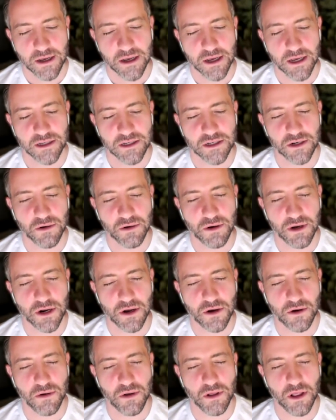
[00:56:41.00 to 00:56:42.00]
and so I
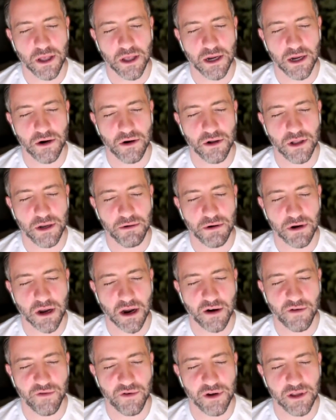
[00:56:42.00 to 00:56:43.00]
know in early
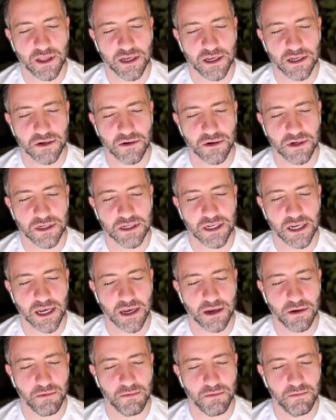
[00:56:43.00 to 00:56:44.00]
recovery, they sort of
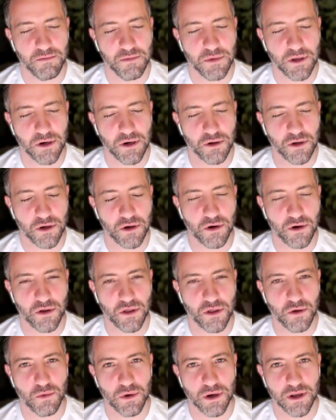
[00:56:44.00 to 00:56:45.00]
say, you know, you go to
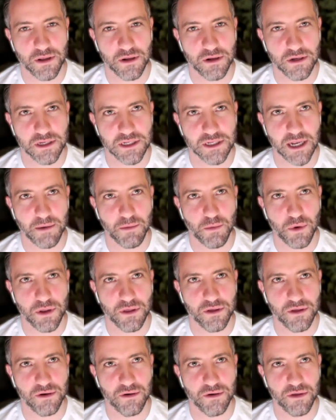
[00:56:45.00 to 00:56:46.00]
the one step
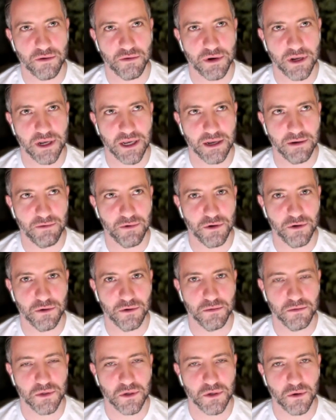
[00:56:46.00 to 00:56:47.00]
one through three
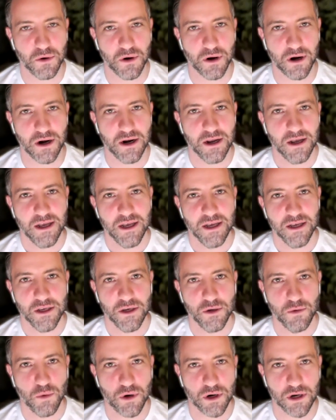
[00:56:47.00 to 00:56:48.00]
rooms or
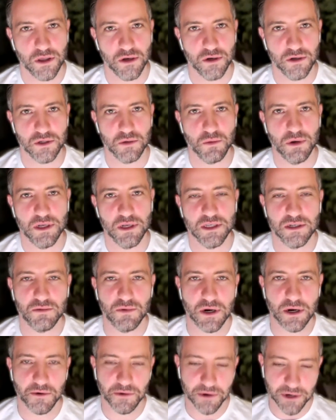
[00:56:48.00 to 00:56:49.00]
you work those ones
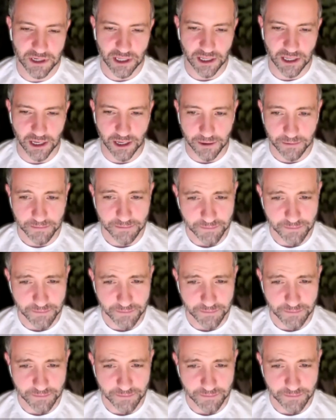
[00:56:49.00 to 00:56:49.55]
rigorously.